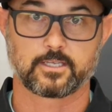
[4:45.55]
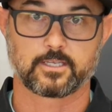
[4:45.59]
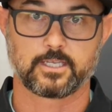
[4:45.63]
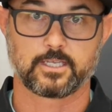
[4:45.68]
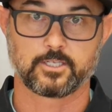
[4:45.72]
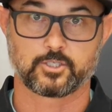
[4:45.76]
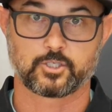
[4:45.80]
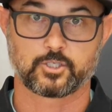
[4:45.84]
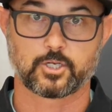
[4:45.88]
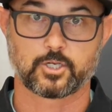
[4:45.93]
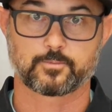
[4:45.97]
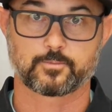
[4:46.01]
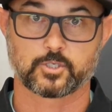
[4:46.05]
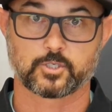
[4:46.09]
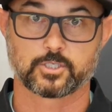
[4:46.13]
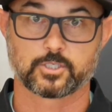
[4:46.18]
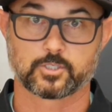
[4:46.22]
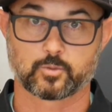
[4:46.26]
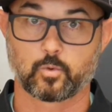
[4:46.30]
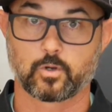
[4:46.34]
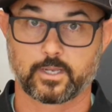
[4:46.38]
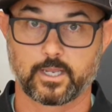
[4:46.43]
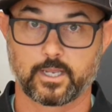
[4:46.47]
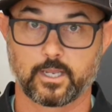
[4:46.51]
Egyptians
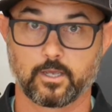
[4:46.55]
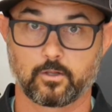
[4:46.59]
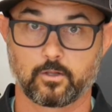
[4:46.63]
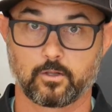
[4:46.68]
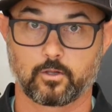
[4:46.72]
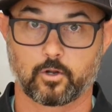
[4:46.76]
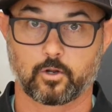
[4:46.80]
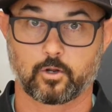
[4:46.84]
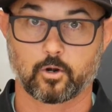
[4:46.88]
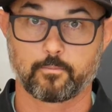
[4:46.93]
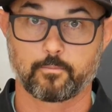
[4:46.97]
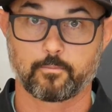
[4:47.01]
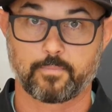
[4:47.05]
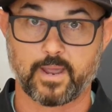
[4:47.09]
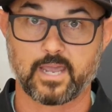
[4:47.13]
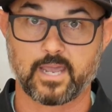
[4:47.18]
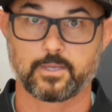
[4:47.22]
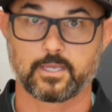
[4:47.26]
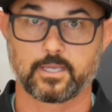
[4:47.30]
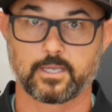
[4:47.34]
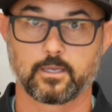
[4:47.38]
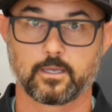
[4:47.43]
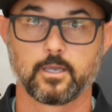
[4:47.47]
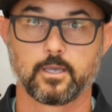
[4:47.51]
will kill her
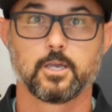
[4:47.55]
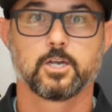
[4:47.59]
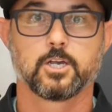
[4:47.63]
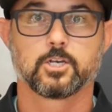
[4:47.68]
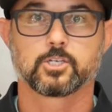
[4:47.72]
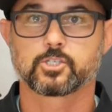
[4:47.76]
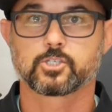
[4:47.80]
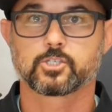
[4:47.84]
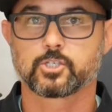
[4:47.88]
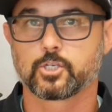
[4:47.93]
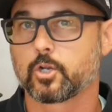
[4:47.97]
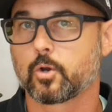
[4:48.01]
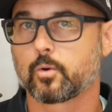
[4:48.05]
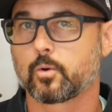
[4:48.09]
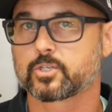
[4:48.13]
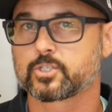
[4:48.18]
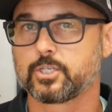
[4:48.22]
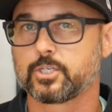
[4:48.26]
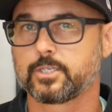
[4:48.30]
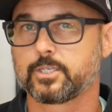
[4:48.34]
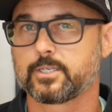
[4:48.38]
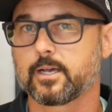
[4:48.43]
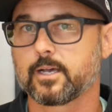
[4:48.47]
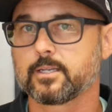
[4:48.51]
baby. So you know what
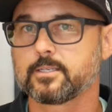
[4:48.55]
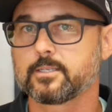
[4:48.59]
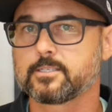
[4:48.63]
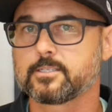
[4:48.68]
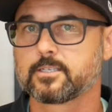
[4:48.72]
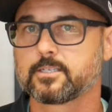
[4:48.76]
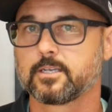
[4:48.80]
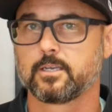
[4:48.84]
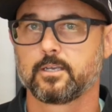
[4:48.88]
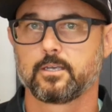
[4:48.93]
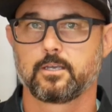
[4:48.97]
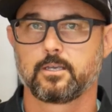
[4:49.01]
she does?